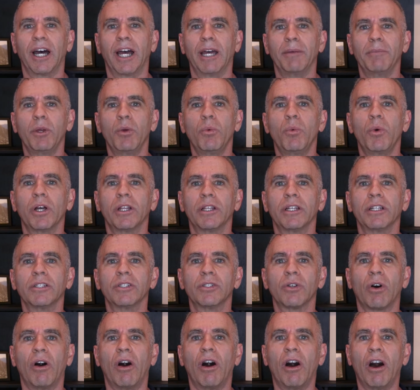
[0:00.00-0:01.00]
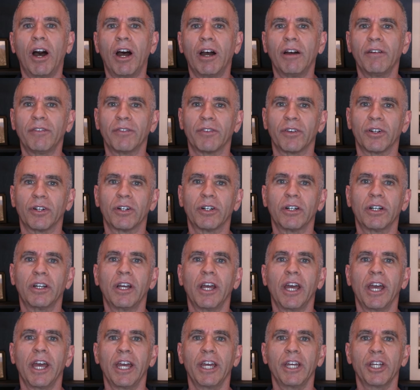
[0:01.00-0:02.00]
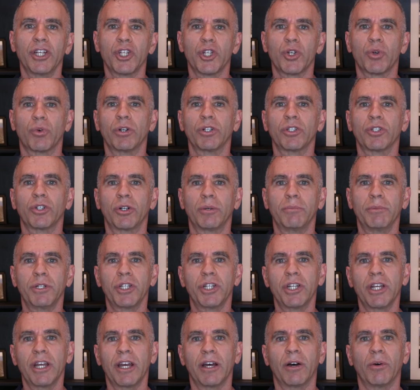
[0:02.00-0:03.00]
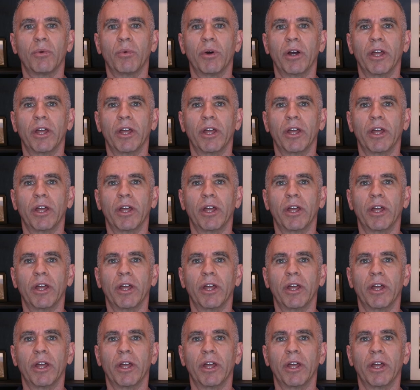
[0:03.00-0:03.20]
I'd be willing to offer a short term in jail,